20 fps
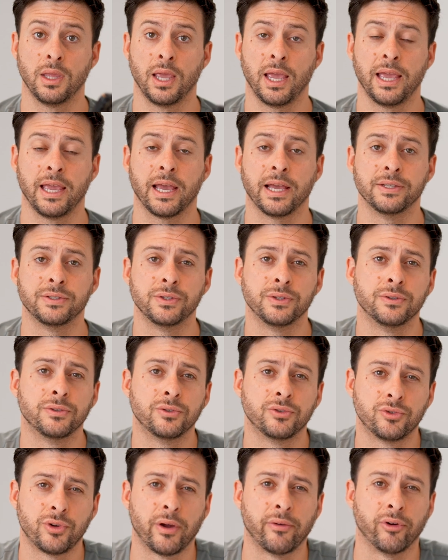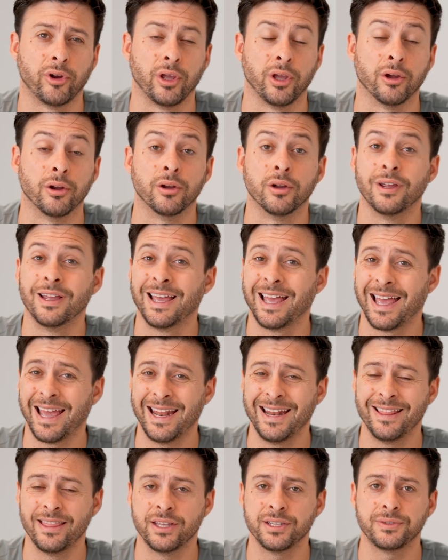Hey guys, Trevor here.
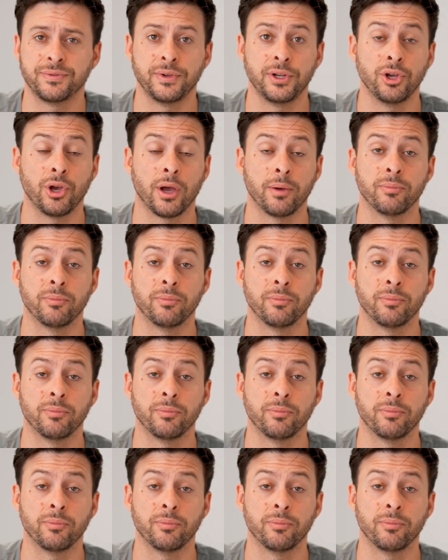And in this video,